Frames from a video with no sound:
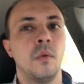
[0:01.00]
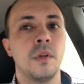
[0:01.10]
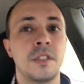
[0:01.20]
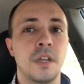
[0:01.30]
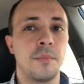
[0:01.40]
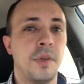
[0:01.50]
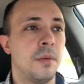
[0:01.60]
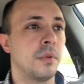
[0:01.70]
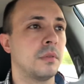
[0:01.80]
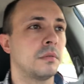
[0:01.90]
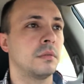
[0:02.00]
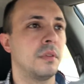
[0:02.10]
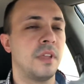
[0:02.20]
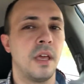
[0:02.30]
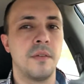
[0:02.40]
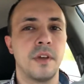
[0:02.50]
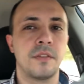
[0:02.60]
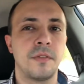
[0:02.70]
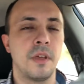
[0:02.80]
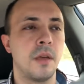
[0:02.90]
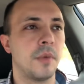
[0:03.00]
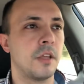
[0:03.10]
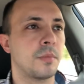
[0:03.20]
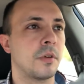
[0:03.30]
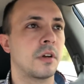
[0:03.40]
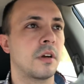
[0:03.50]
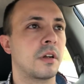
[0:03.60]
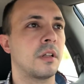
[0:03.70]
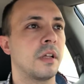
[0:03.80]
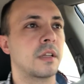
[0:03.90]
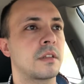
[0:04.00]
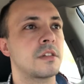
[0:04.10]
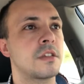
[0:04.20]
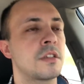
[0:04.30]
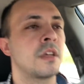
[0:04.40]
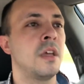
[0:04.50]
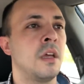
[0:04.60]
What's up, people? Dave, SVA Baseball Card Collectors.